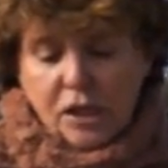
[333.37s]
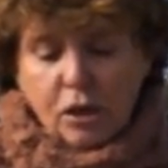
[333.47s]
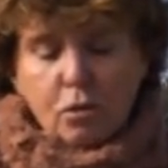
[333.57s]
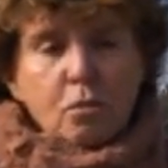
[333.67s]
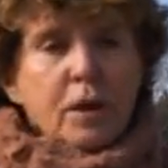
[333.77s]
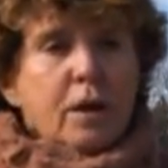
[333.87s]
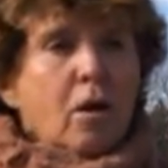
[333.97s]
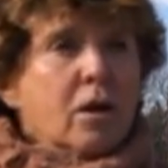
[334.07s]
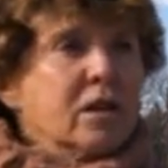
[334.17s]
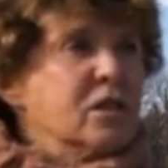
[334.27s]
So we
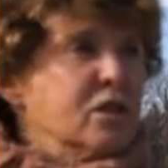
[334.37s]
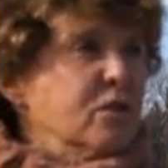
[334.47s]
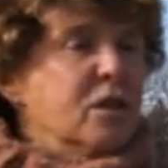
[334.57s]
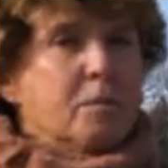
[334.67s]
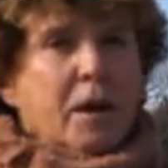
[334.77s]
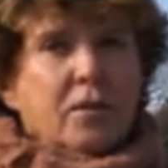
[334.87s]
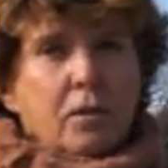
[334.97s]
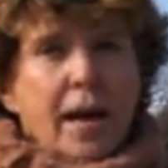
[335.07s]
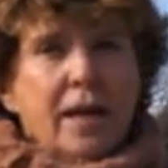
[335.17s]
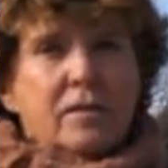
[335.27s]
are concerned about
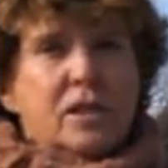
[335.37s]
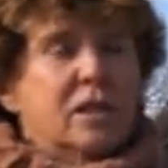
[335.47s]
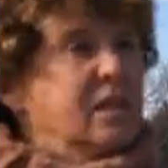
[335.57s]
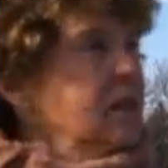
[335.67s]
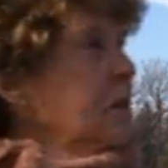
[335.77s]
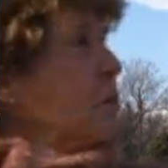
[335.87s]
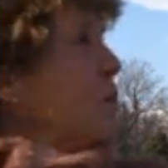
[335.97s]
the lack of citizen